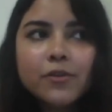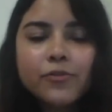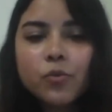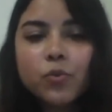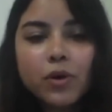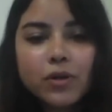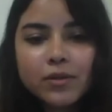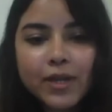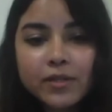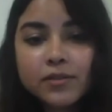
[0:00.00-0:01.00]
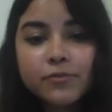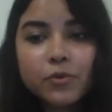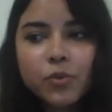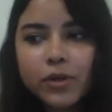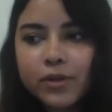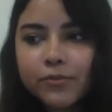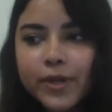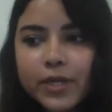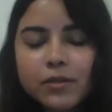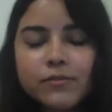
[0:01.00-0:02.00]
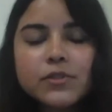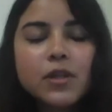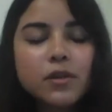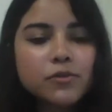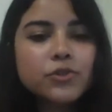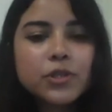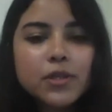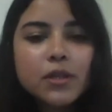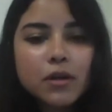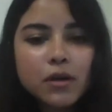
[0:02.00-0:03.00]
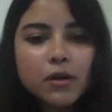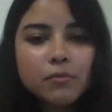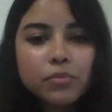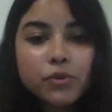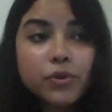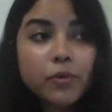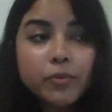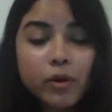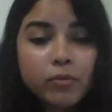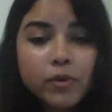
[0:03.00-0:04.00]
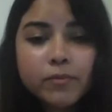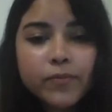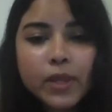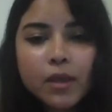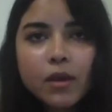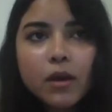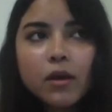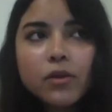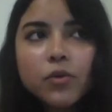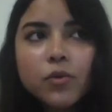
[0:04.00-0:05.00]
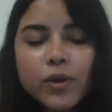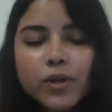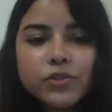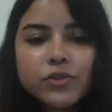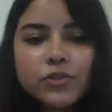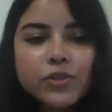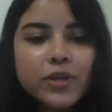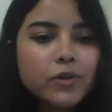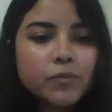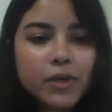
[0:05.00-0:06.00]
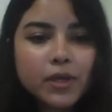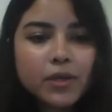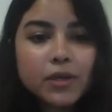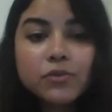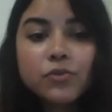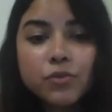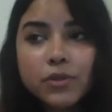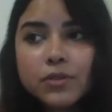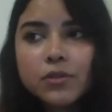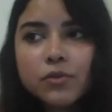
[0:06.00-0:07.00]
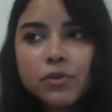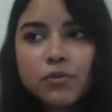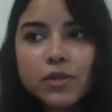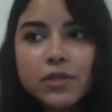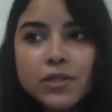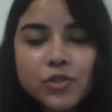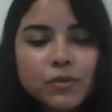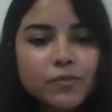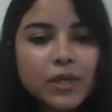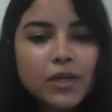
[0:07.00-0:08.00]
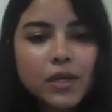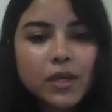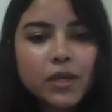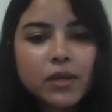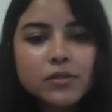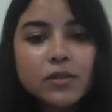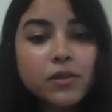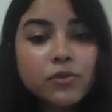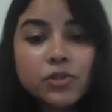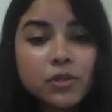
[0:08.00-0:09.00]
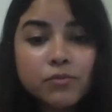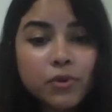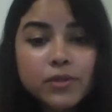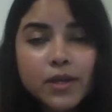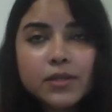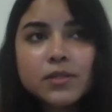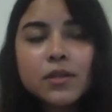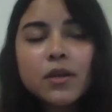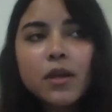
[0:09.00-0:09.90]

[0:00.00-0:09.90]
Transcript: if you want, that is, if you want an effective solution to your problem, you will try to make inroads to, you know, the decision-making and solution process.